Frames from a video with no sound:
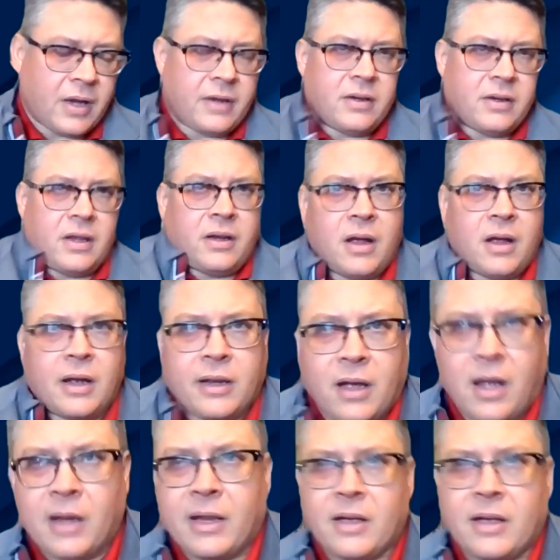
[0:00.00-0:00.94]
And, and
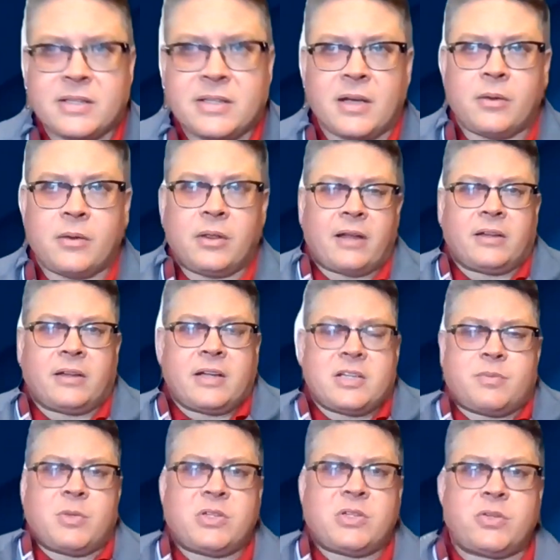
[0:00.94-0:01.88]
I, I, guess that, that
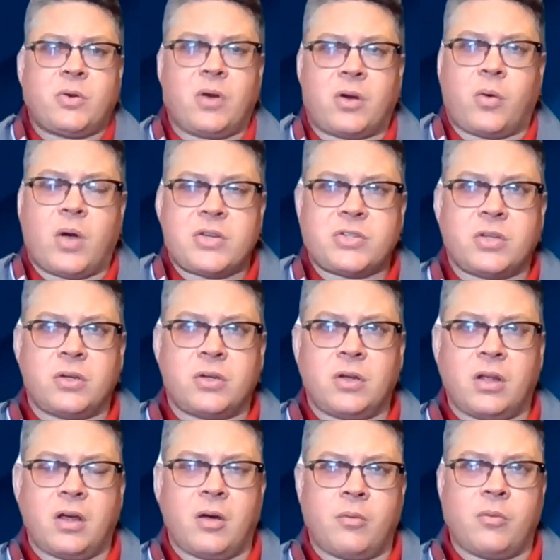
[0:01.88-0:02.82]
leads me to a
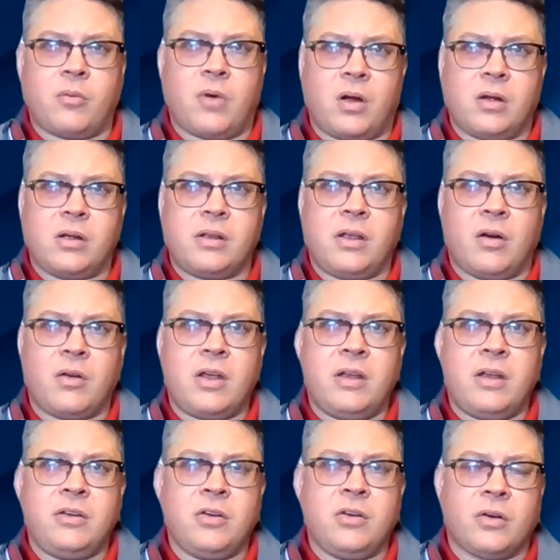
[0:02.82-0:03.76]
question, um, you know,
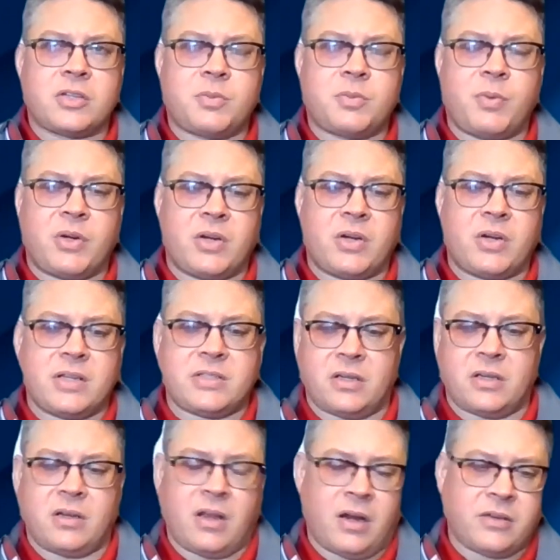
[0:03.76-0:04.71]
in your experience,
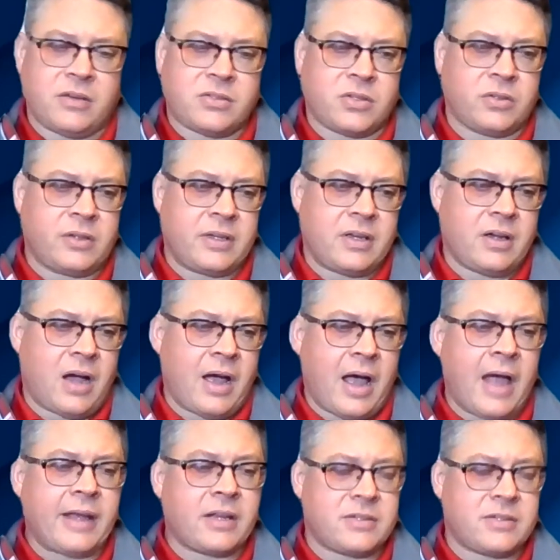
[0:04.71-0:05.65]
and, and certainly,
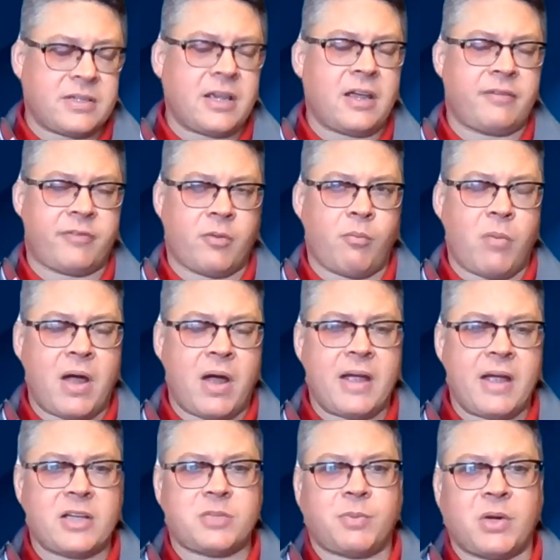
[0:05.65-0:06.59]
I, I, can say from
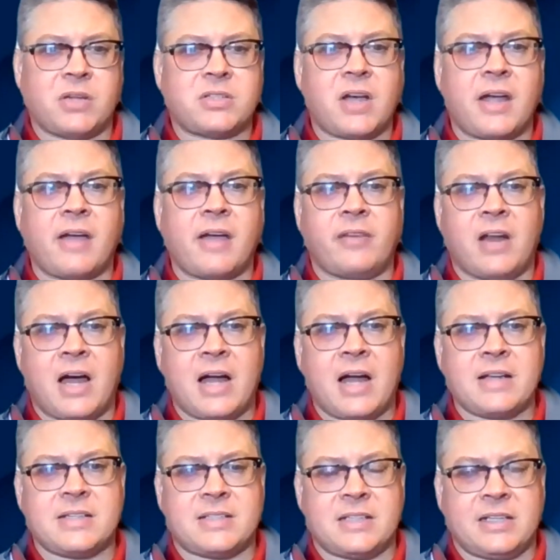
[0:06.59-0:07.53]
my experience, I have
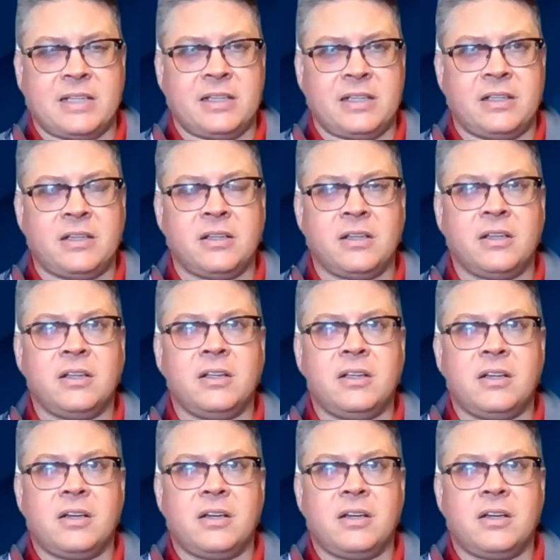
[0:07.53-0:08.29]
not seen